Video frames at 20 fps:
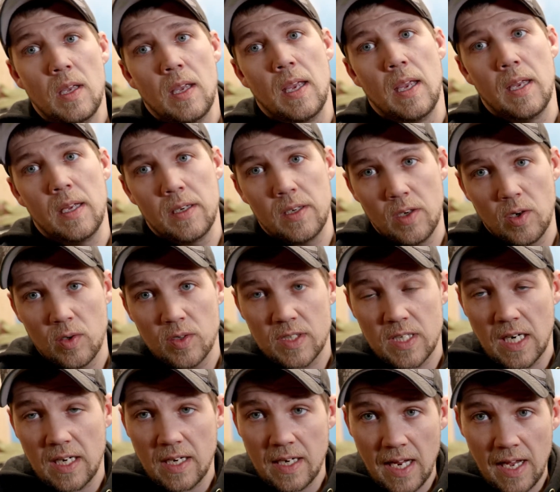And it's
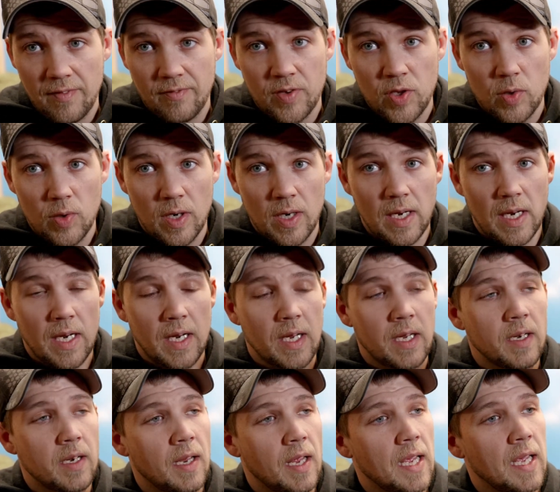got an F unit in
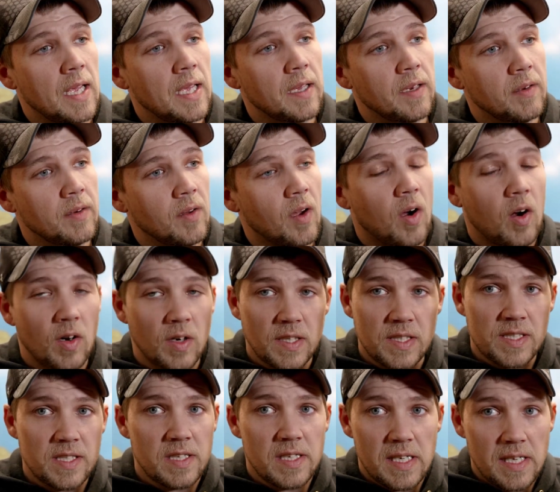it. And
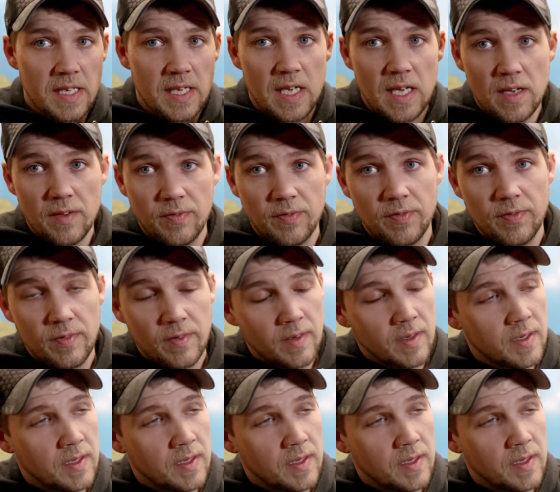honestly, if